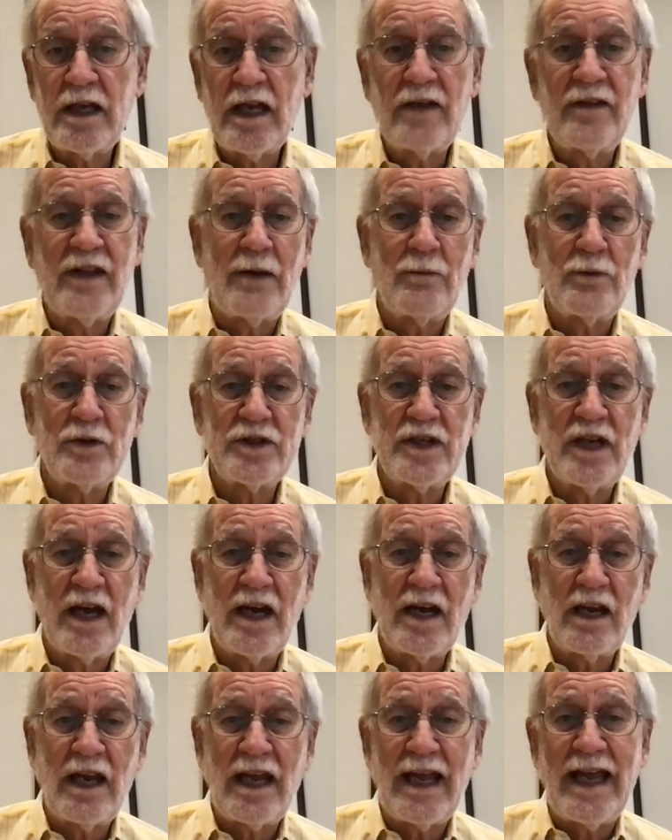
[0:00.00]
and that was
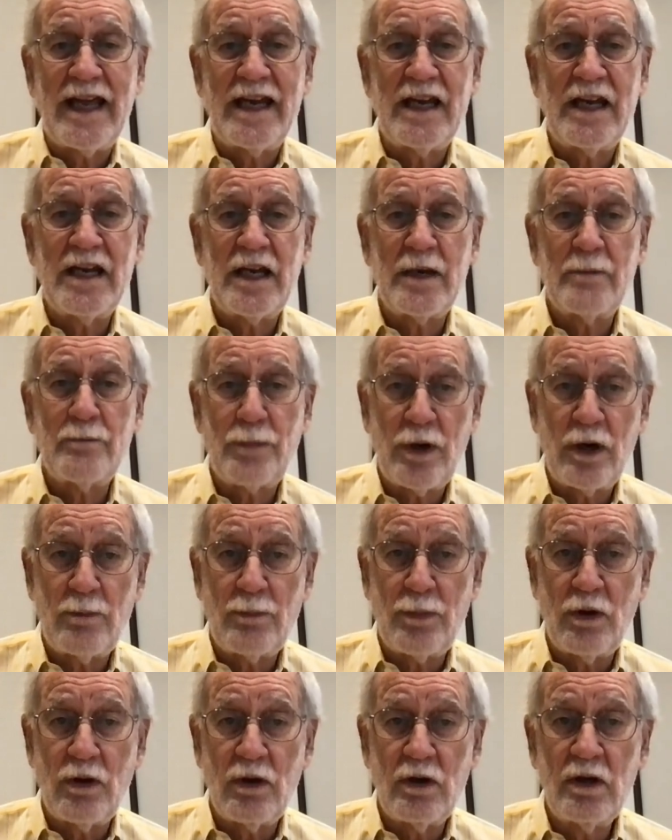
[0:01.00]
Niall Hannon in
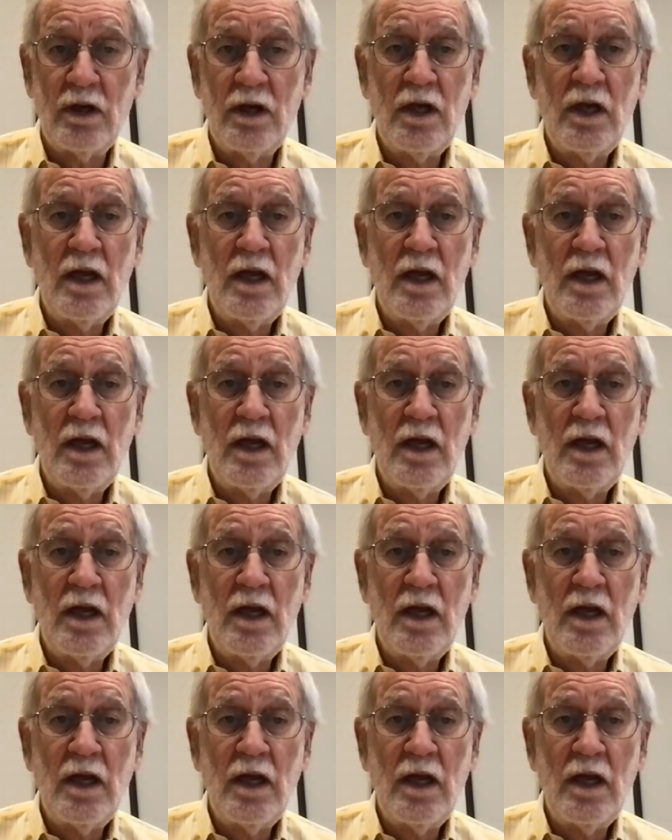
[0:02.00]
purple,